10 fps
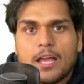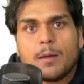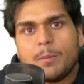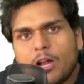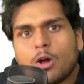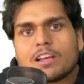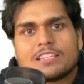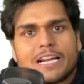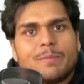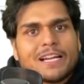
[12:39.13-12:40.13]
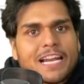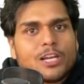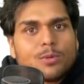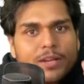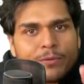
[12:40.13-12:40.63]
Because let me tell
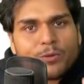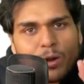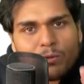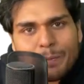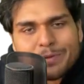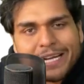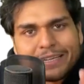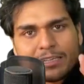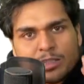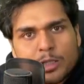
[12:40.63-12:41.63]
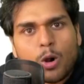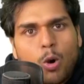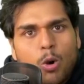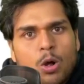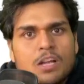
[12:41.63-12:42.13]
you, if your website is
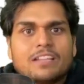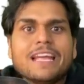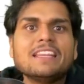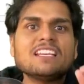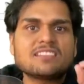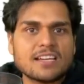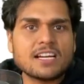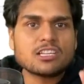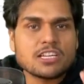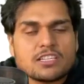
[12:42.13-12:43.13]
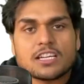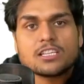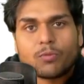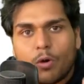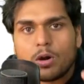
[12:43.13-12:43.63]
slow, then the search
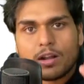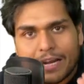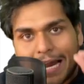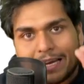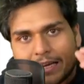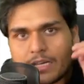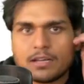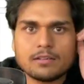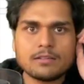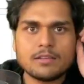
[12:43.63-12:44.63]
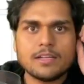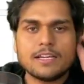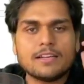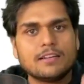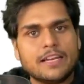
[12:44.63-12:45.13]
engines won't rank it.
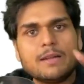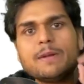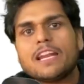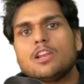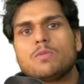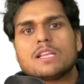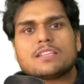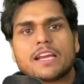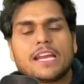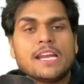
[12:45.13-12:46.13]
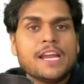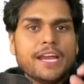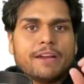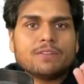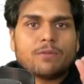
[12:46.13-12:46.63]
Let me tell you once again,
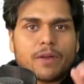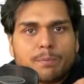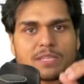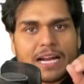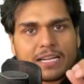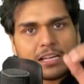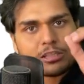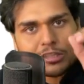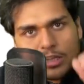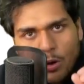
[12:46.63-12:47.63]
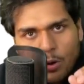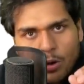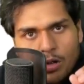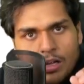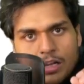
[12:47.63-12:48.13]
if the website is
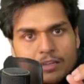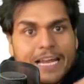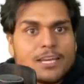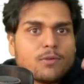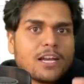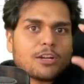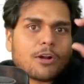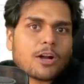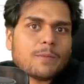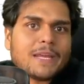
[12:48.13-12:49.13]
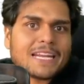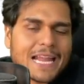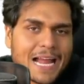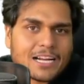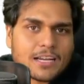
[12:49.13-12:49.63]
slow, then you will not be
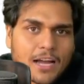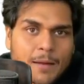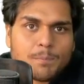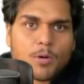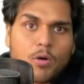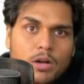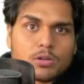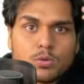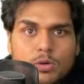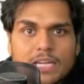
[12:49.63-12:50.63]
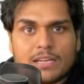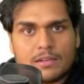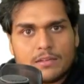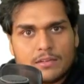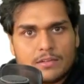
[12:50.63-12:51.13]
ranked up on Google.
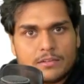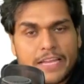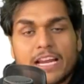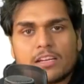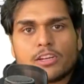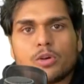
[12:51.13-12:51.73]
Then